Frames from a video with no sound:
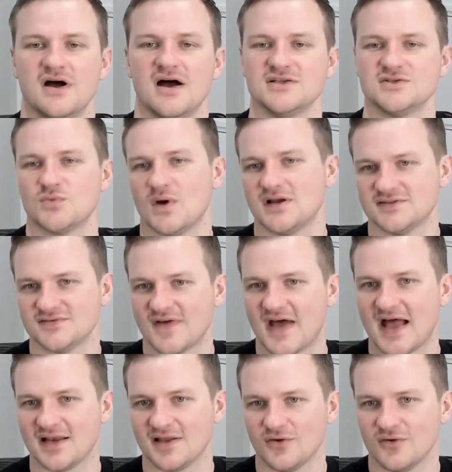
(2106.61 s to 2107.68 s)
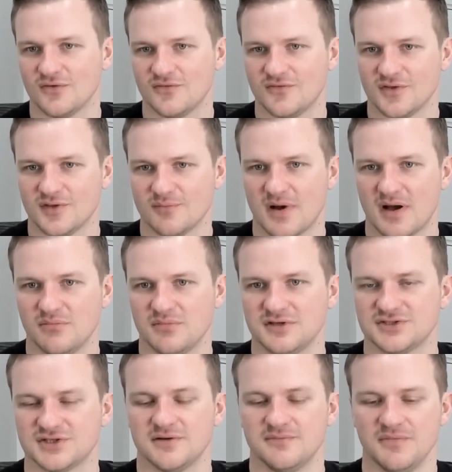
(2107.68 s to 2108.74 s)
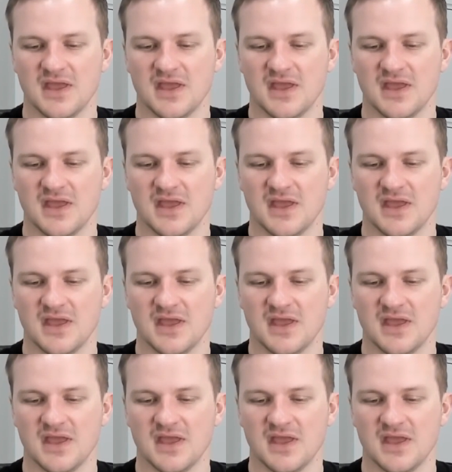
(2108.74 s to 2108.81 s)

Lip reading: as well as value for the publisher.